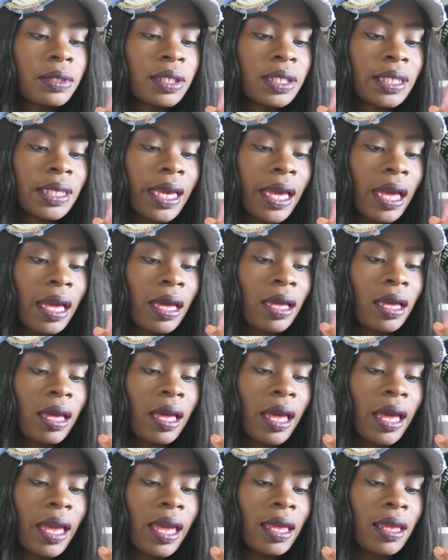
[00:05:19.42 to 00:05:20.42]
yeah,
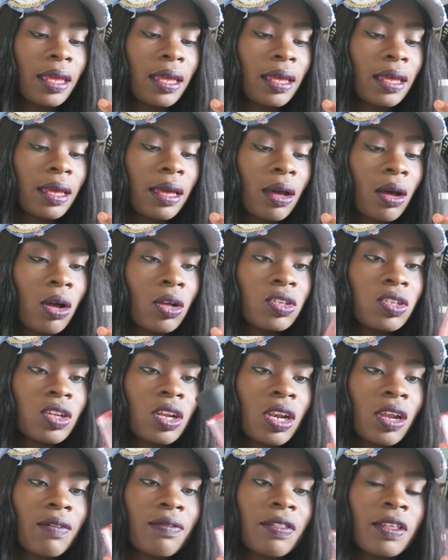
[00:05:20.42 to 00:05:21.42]
I
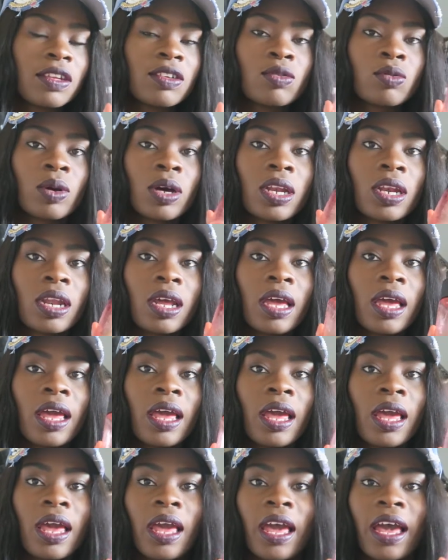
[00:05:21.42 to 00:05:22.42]
also love this one,
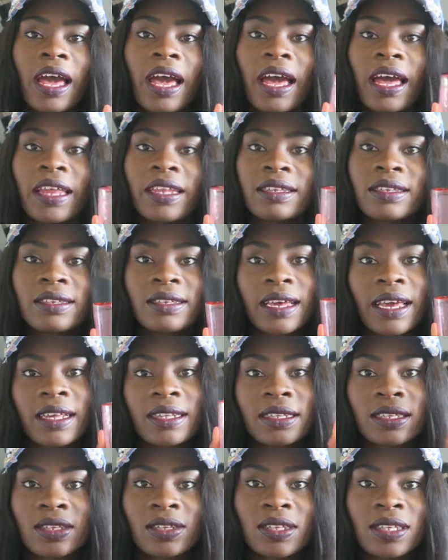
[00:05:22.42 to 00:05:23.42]
and
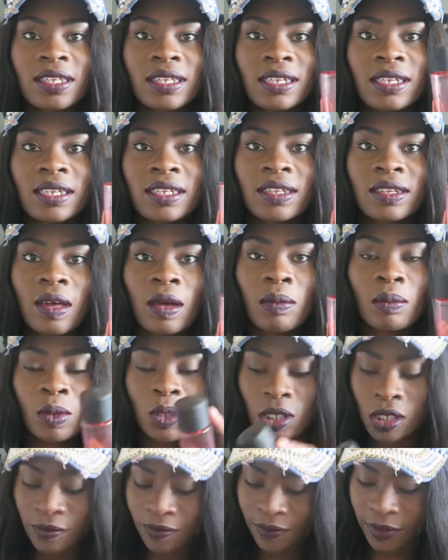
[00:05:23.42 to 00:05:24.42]
as you see, it's
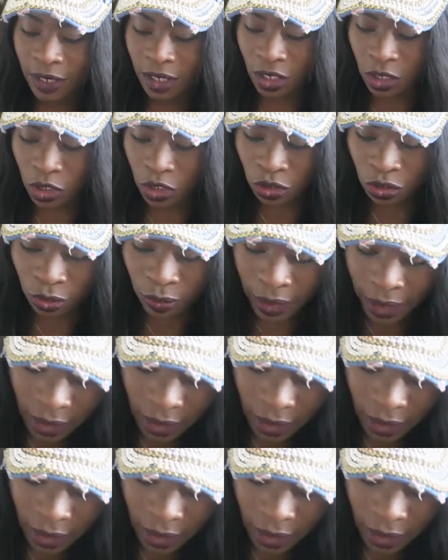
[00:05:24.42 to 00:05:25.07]
almost finished, so